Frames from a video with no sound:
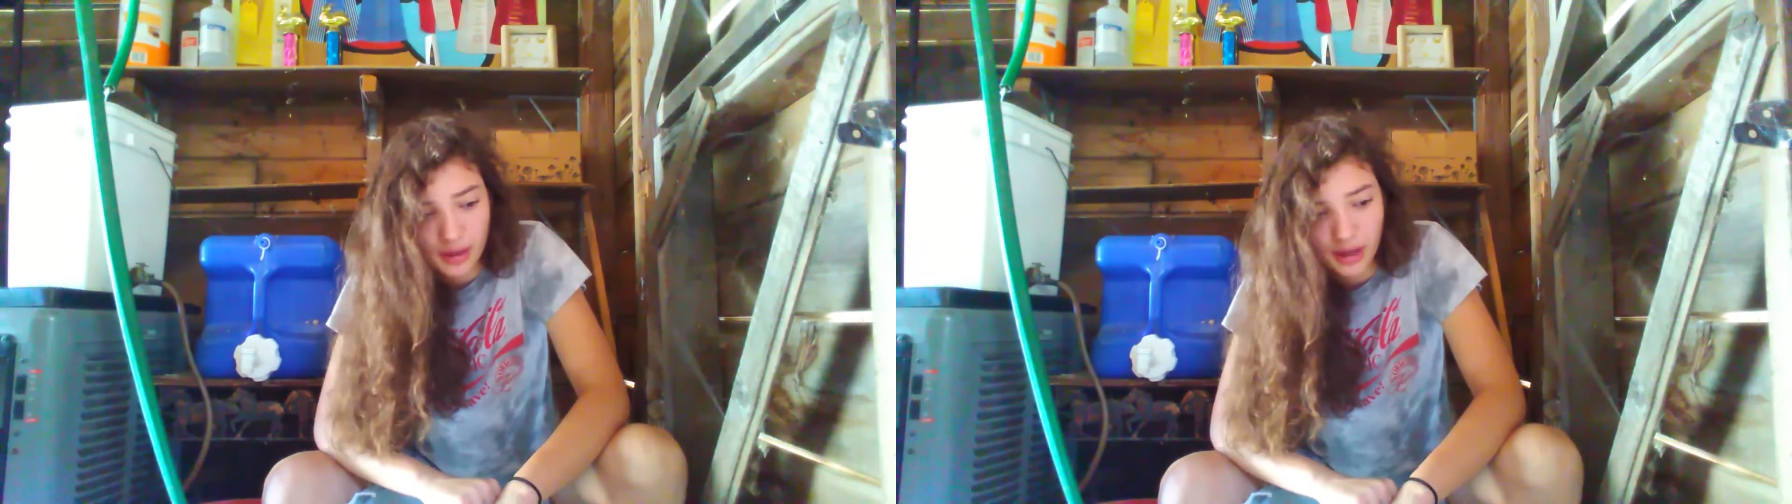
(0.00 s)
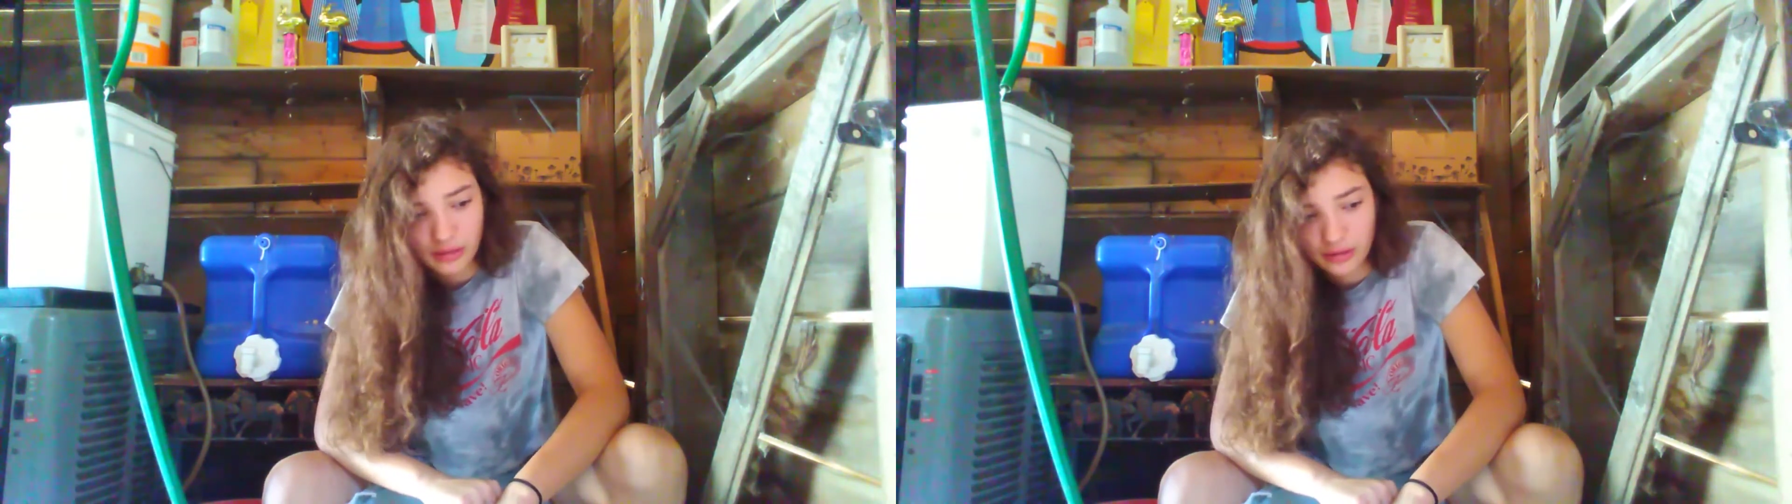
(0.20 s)

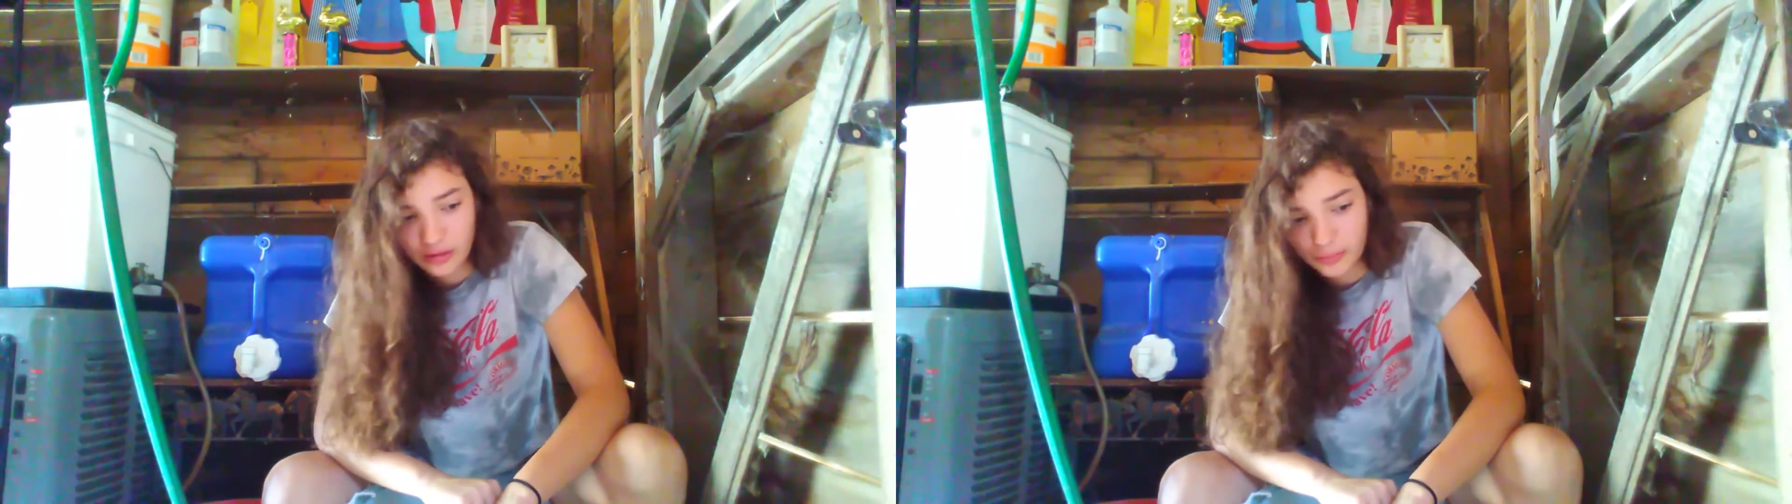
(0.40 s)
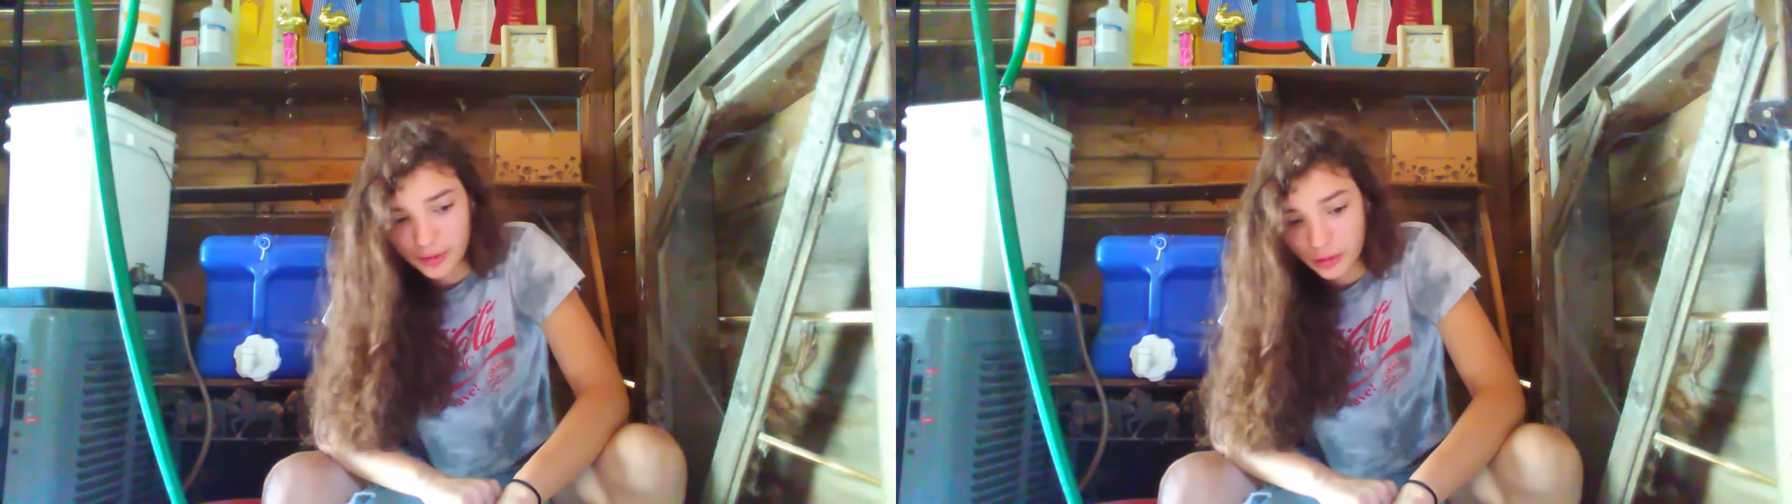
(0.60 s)
and I think
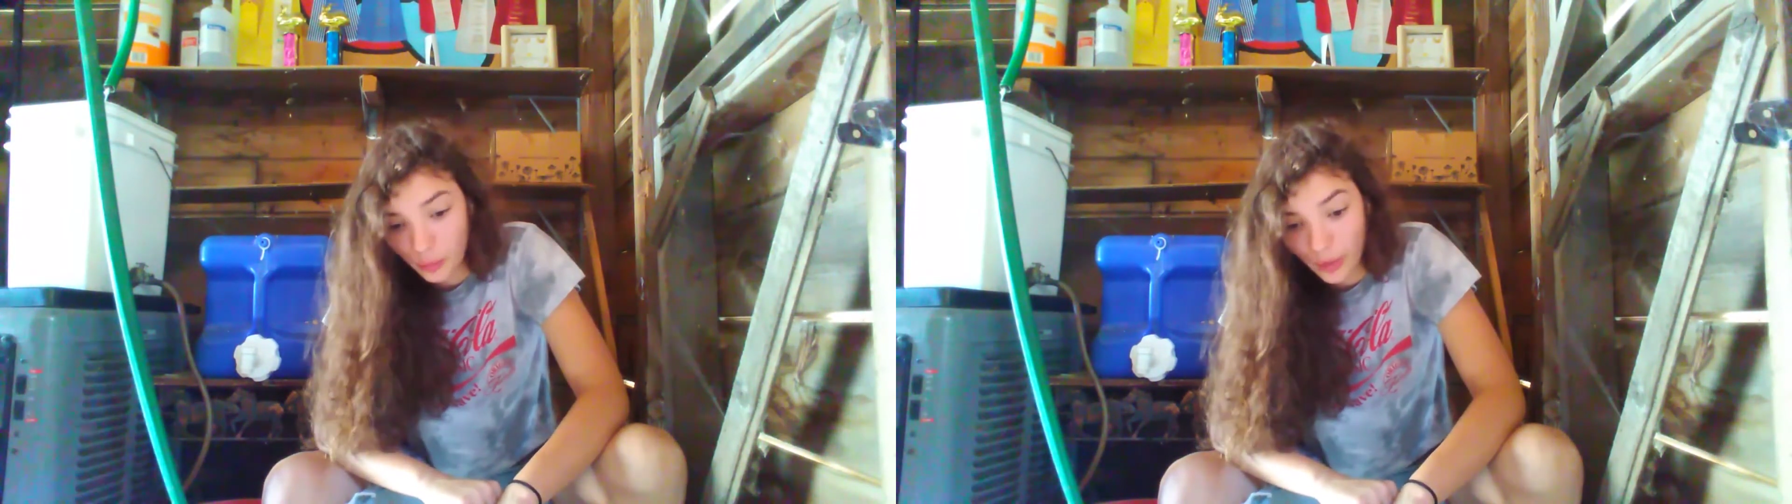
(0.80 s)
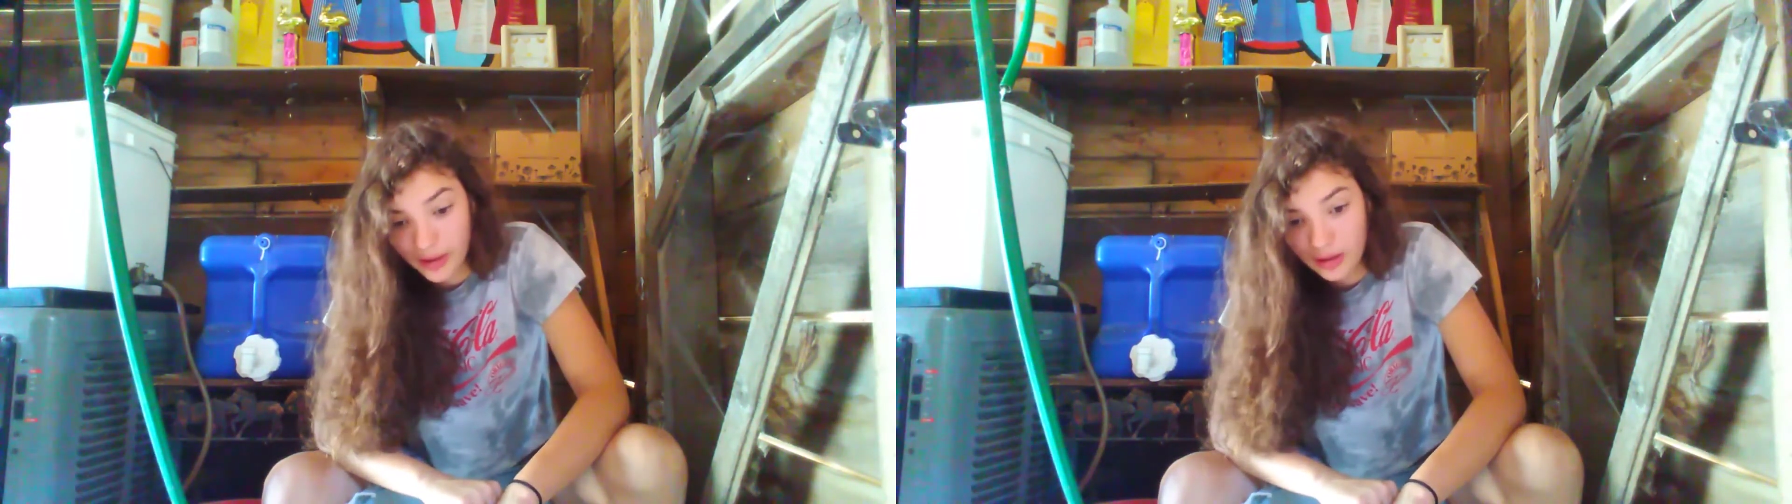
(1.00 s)
that'd be
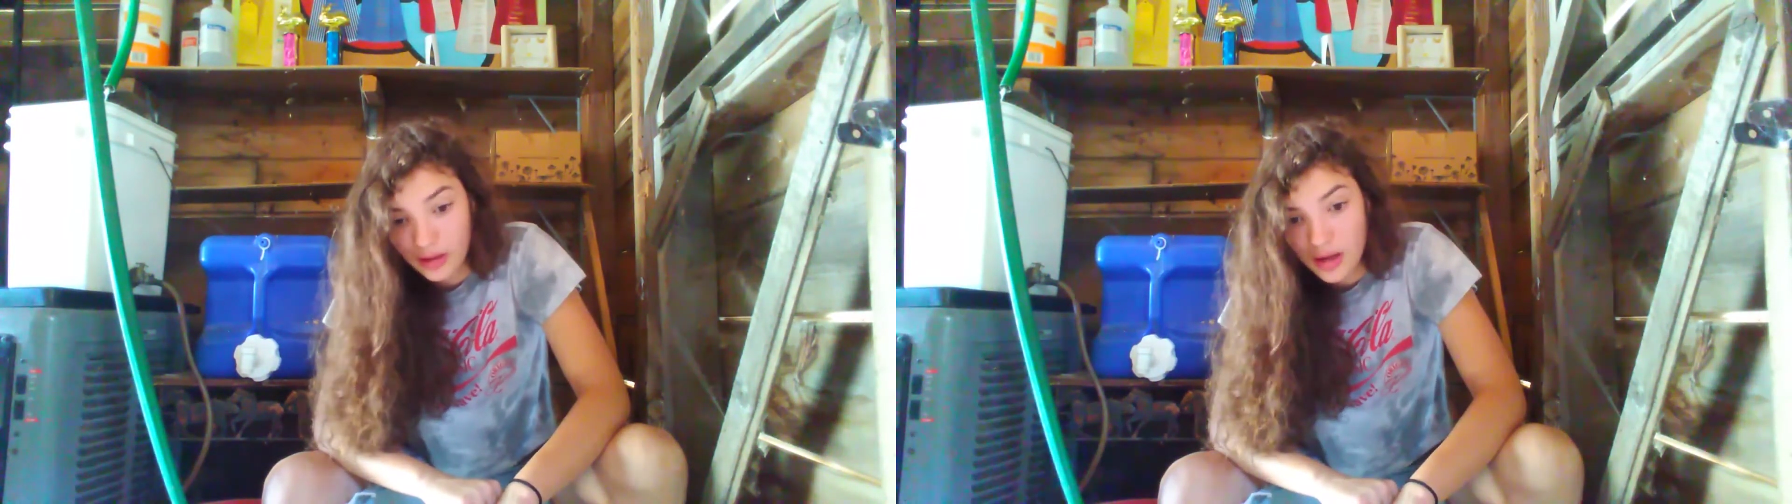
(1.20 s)
great